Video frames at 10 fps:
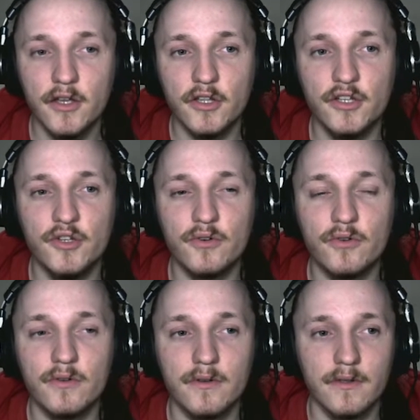
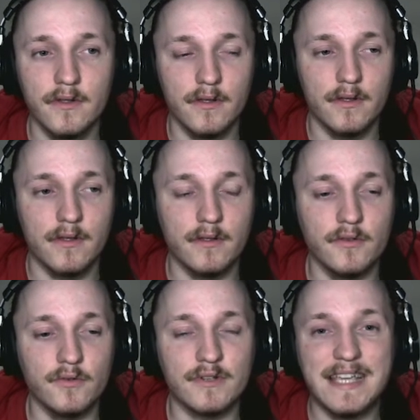your
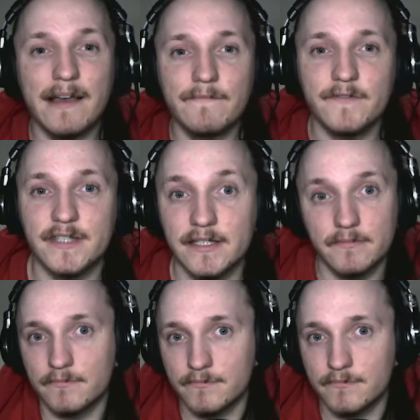canvas is.